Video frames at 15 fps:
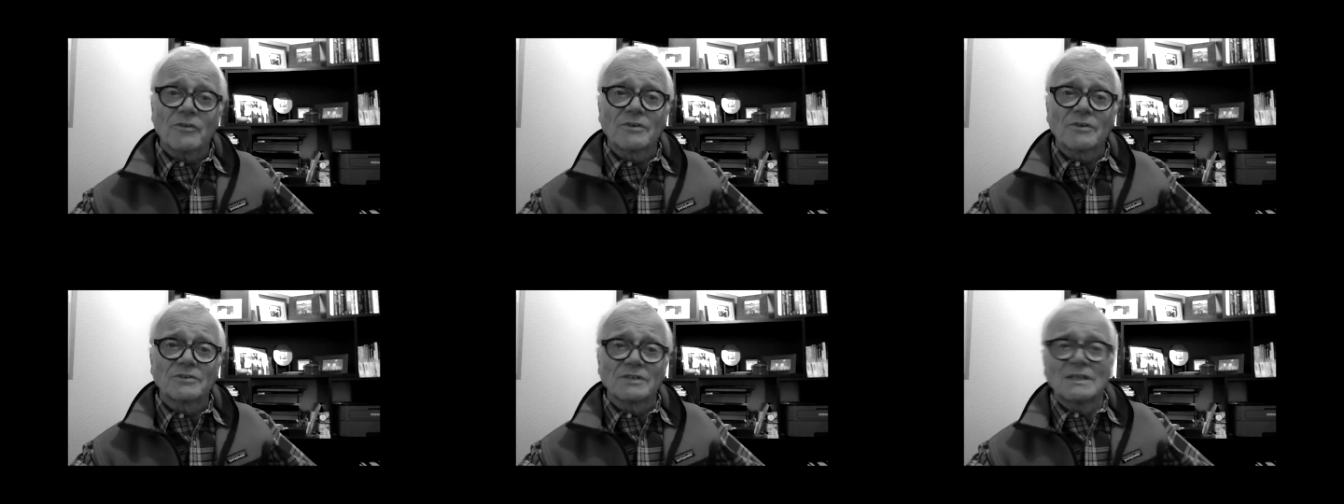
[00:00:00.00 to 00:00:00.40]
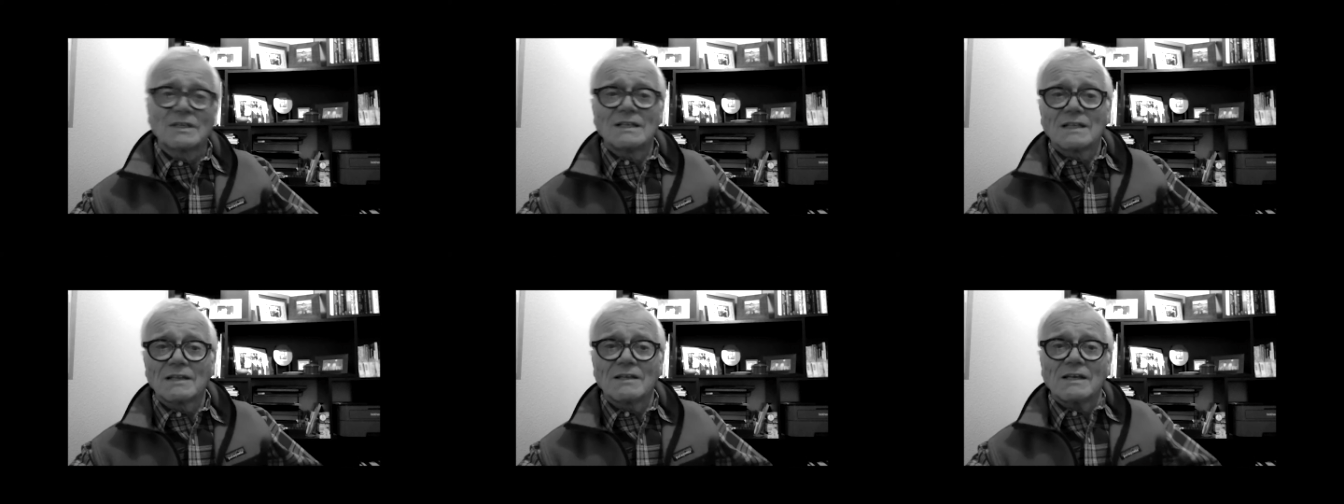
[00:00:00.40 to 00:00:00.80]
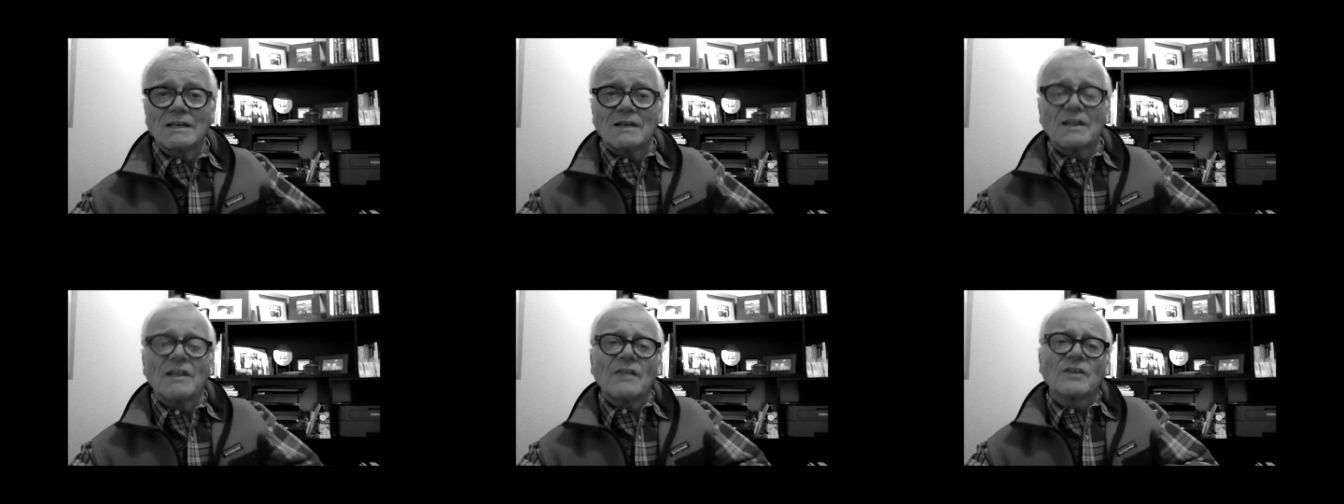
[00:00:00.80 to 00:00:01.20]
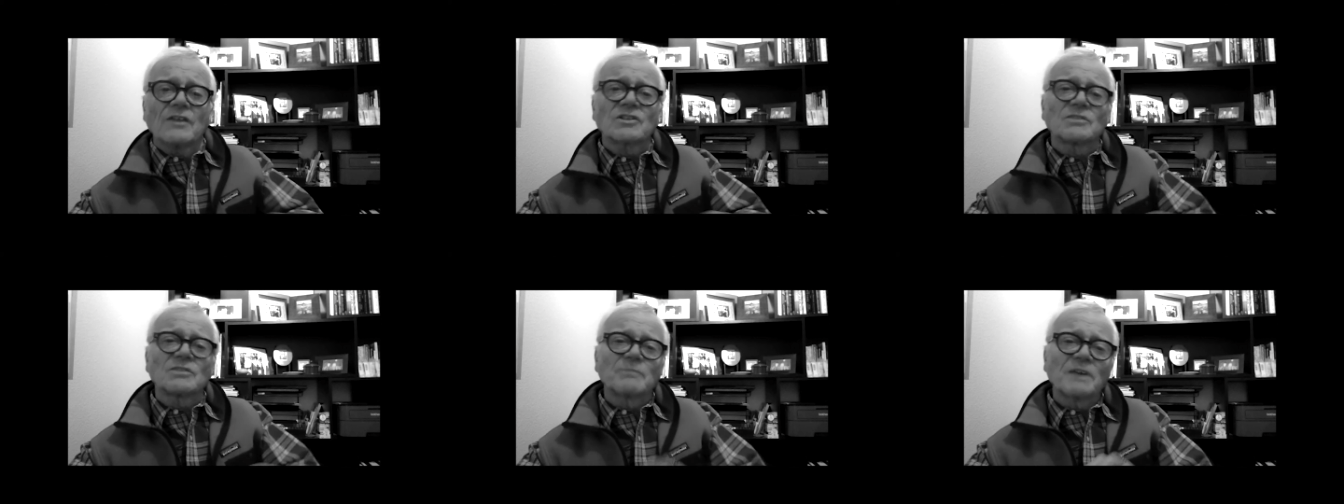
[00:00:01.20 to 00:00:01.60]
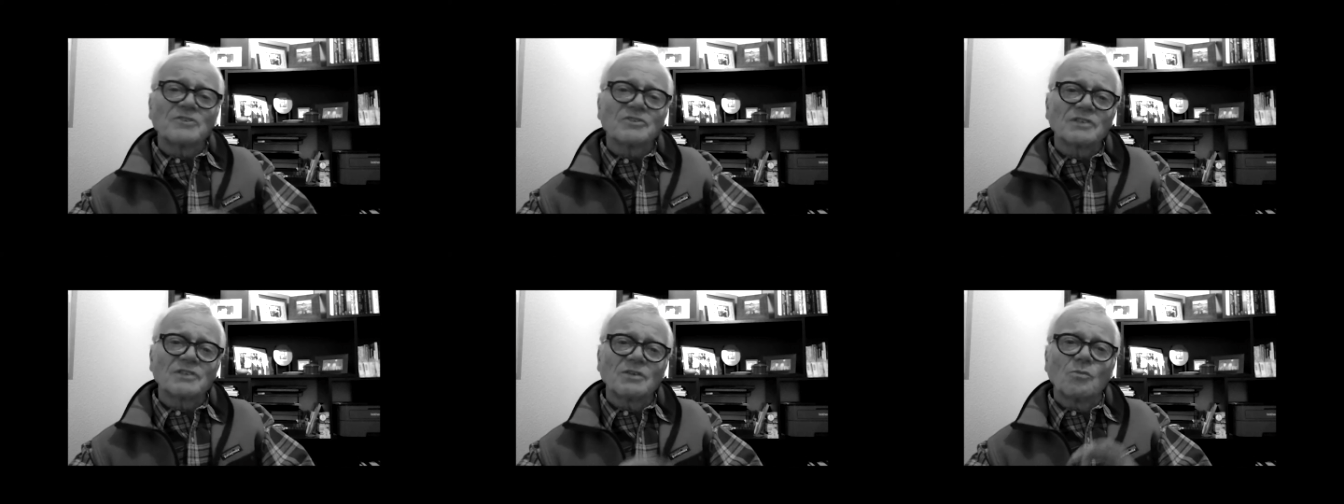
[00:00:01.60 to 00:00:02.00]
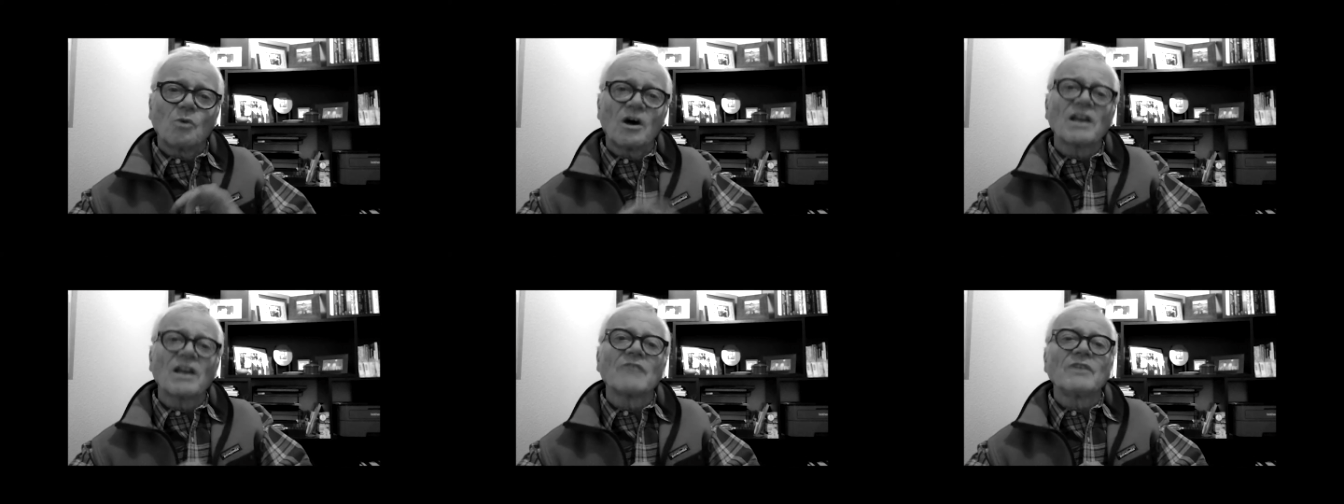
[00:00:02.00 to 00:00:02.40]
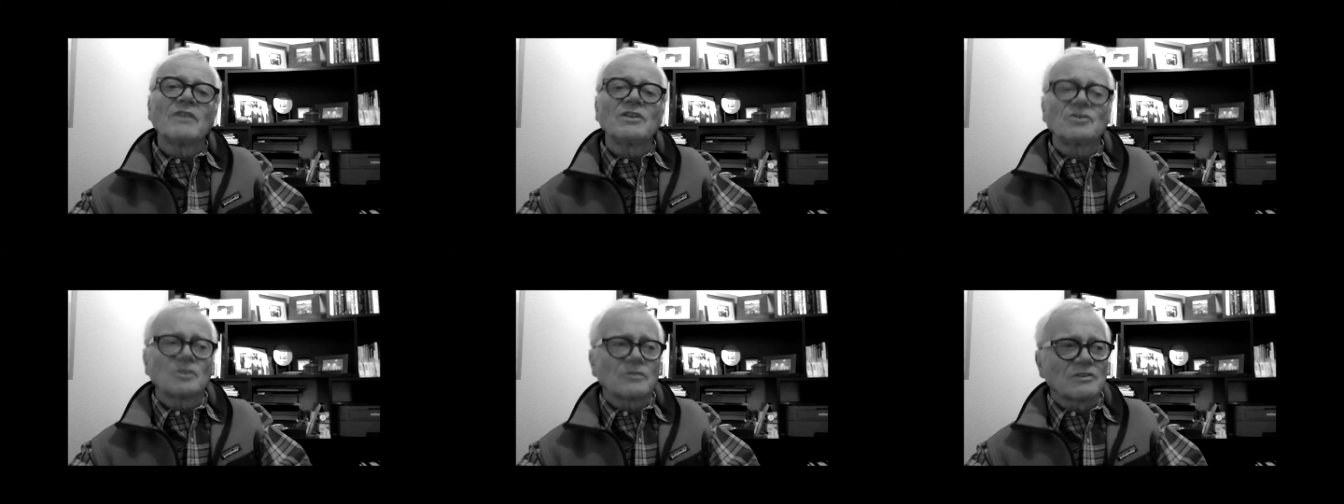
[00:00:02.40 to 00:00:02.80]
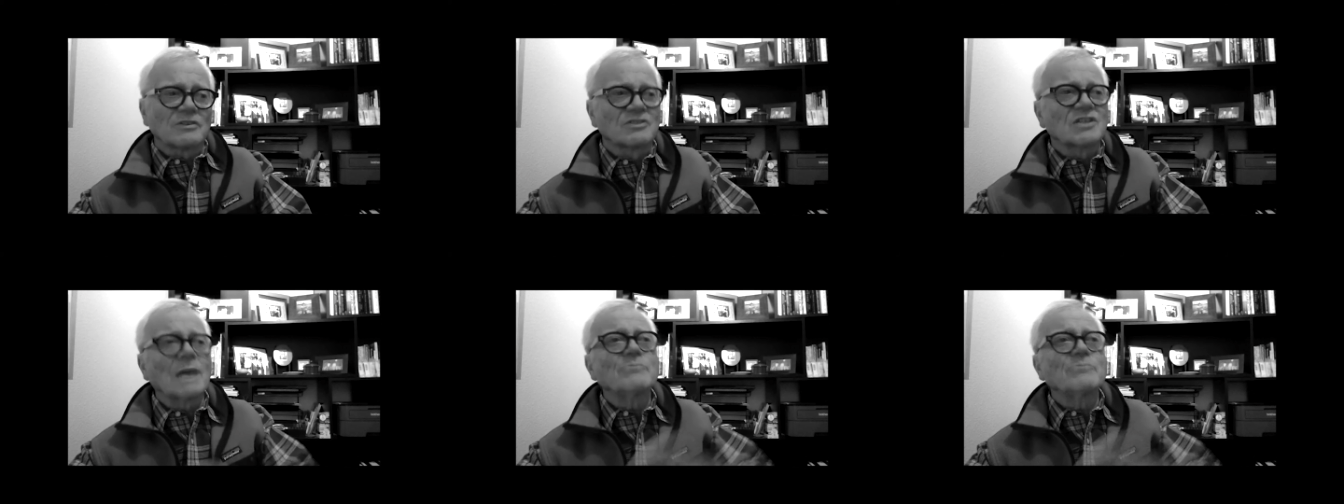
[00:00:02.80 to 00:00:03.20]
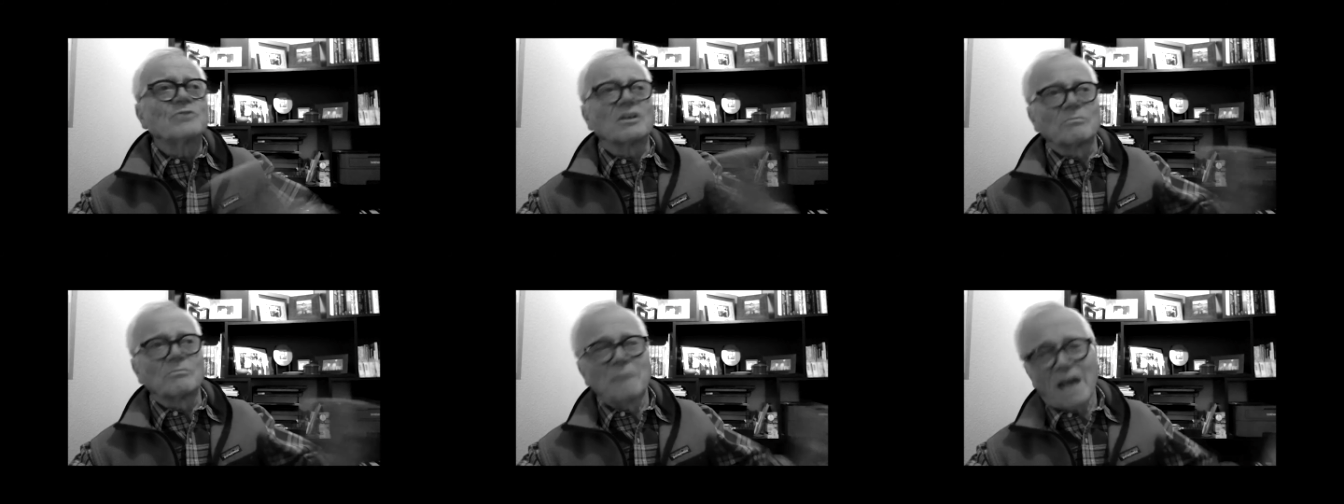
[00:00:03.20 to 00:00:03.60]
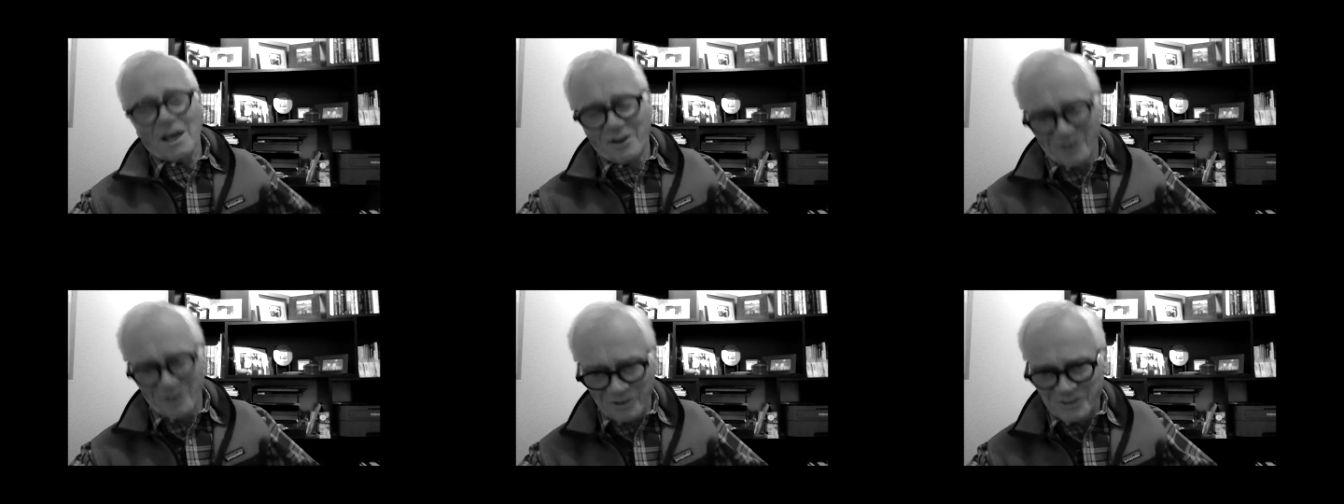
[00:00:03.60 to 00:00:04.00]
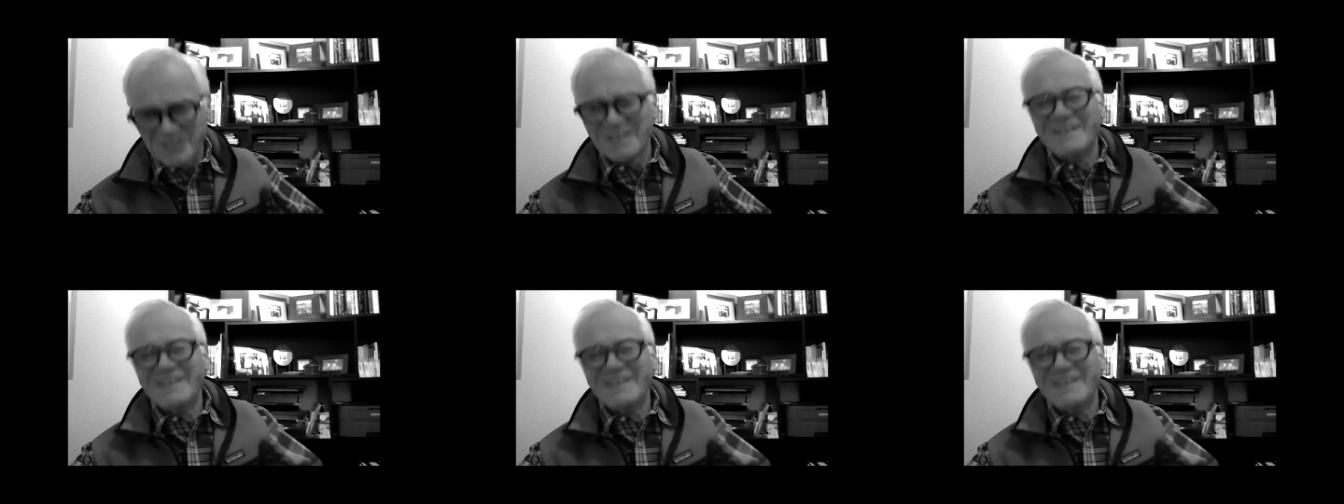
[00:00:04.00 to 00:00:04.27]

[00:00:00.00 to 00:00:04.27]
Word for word: There's this is basically one of each of the subject matters